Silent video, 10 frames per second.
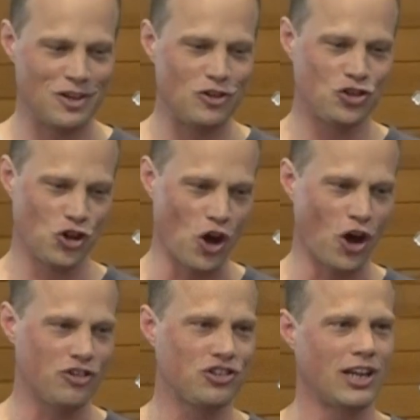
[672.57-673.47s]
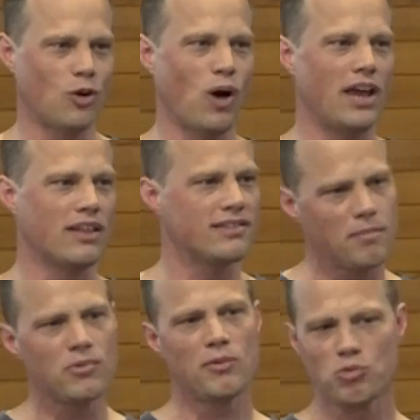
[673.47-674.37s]
church in a way that
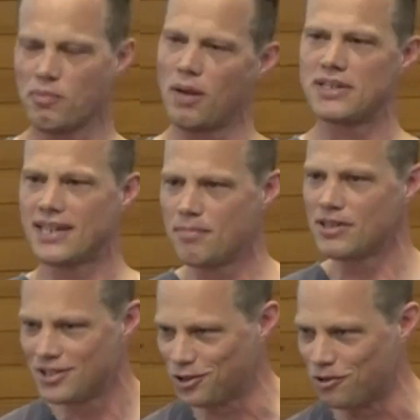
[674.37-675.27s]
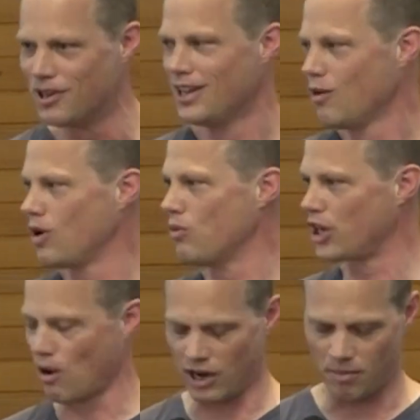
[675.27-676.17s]
sometimes we might be tempted to do when we're
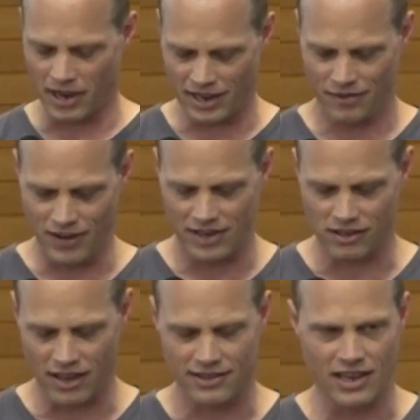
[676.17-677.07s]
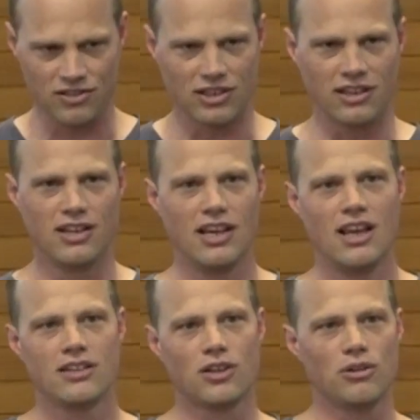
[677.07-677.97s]
going about evangelization. And
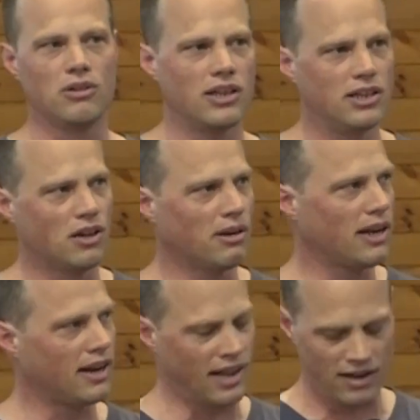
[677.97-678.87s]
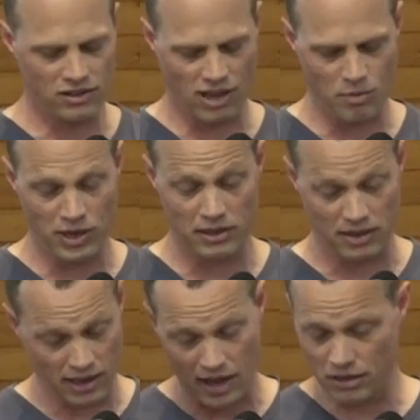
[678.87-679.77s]
so, at a time when
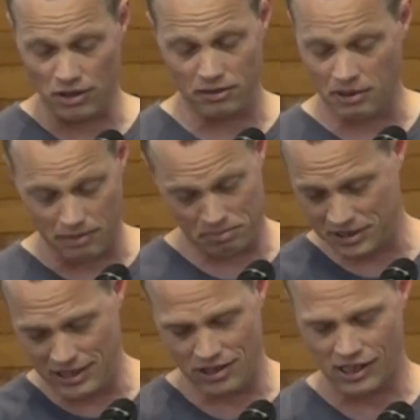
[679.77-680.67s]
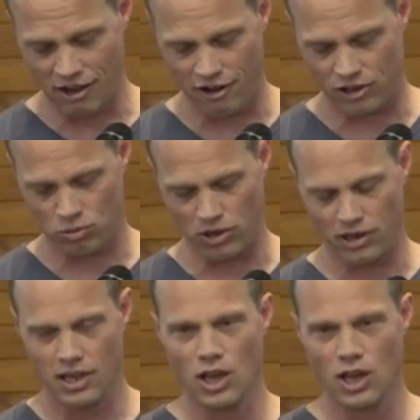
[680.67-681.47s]
senior clerics were